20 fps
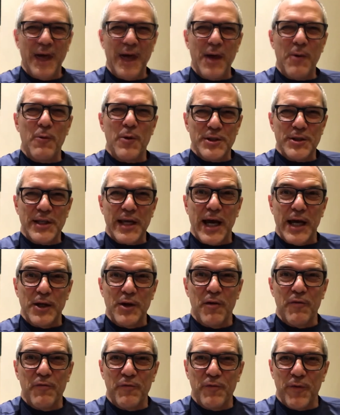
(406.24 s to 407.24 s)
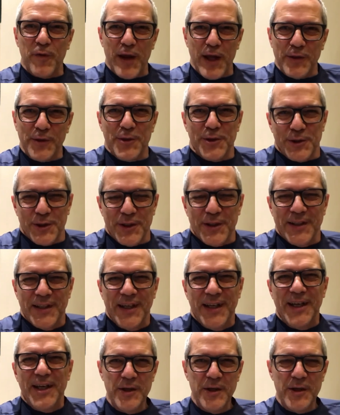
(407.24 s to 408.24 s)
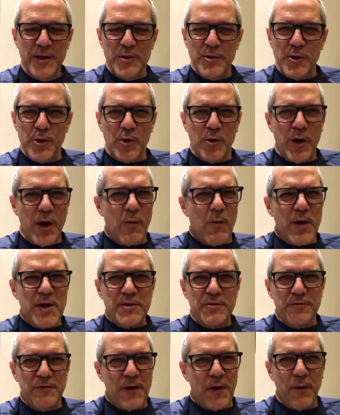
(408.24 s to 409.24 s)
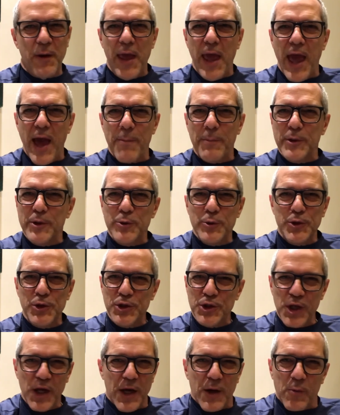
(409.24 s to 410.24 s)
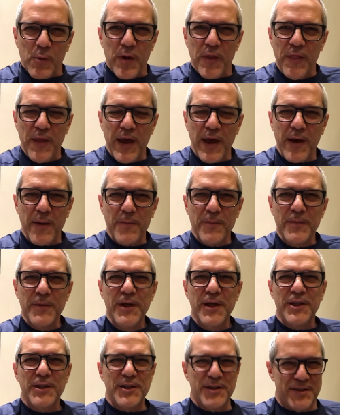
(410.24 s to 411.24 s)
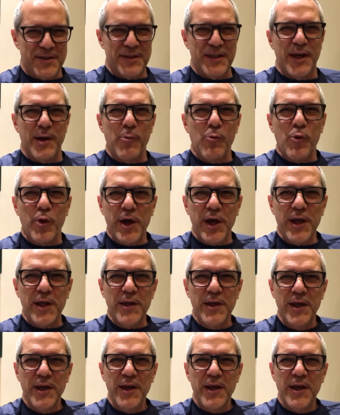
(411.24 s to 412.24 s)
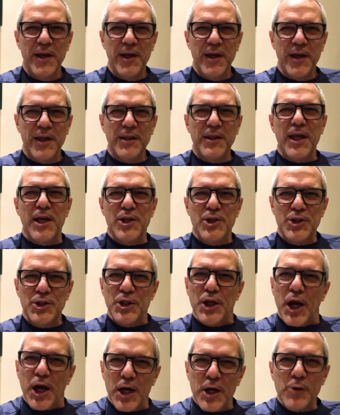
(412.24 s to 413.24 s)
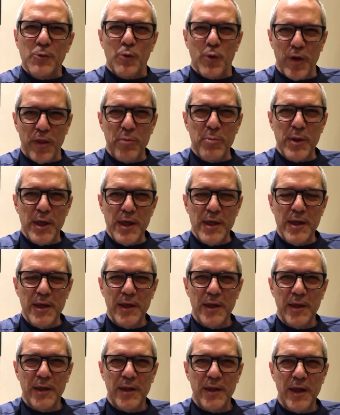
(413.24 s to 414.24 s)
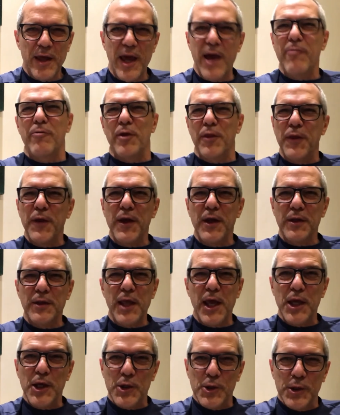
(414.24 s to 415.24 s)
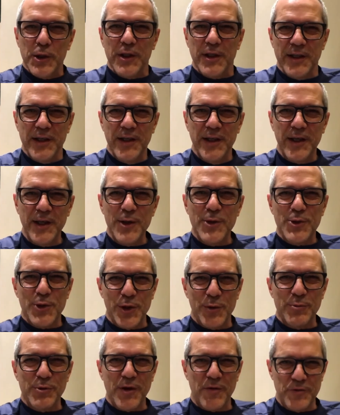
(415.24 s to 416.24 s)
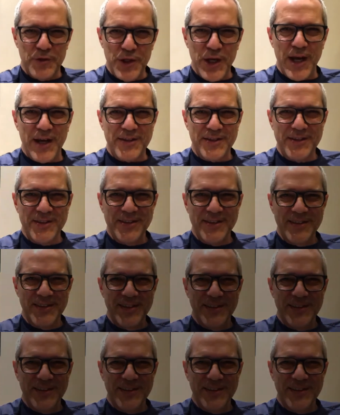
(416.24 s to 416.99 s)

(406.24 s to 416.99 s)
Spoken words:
I was kind of flattered, so I was very happy to share with them the same way they shared with me everything they could in terms of jazz.